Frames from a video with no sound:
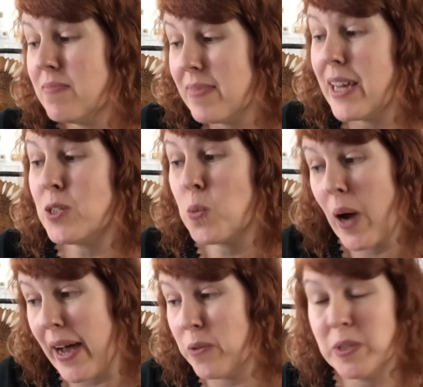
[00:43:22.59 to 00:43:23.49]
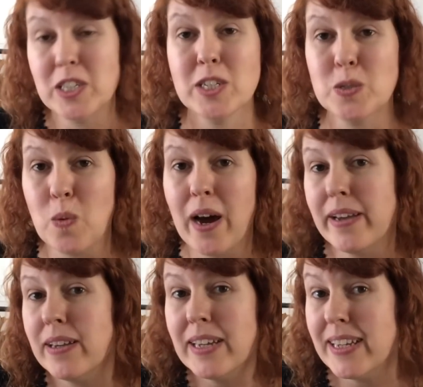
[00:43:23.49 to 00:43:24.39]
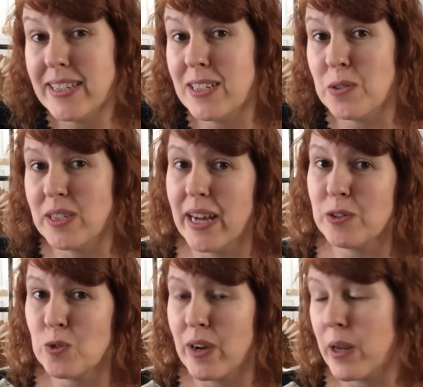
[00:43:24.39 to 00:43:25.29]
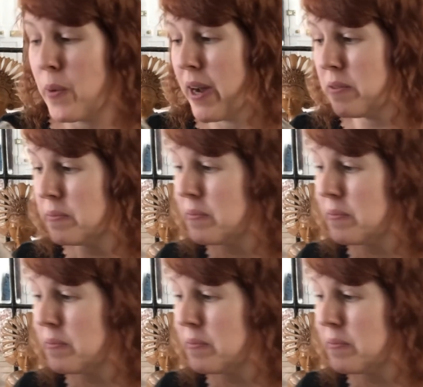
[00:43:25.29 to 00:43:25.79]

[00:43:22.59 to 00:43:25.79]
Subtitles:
as well, which is why it still sells really well.